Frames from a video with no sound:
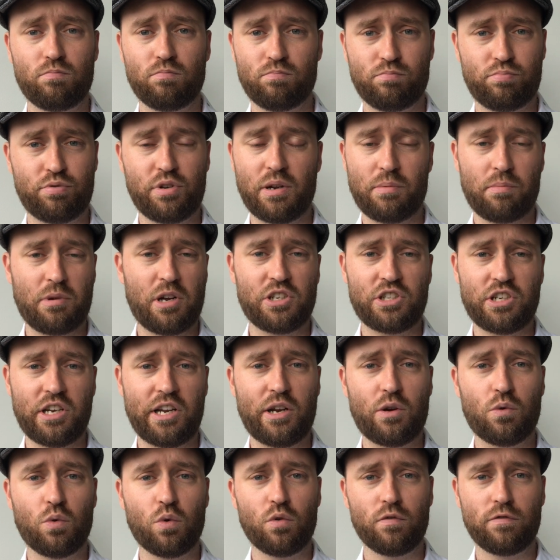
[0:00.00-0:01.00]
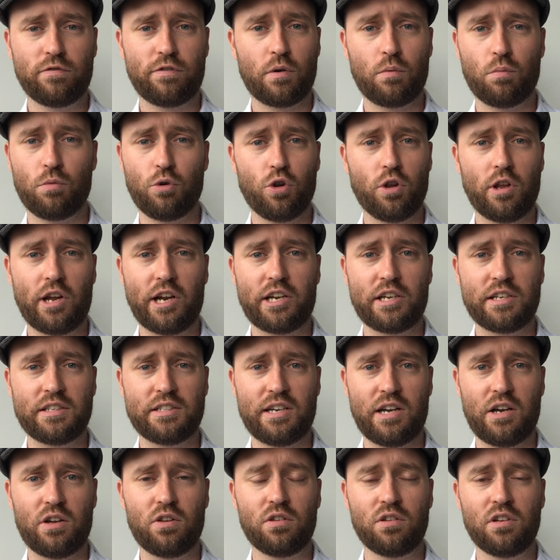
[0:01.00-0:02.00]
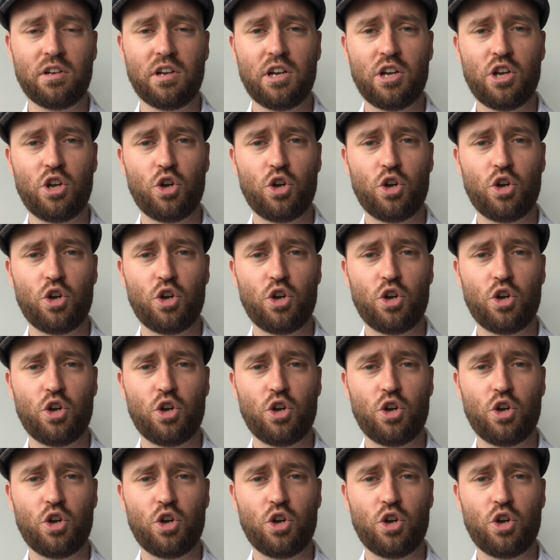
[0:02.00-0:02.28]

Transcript: pretty much equal from all I can tell.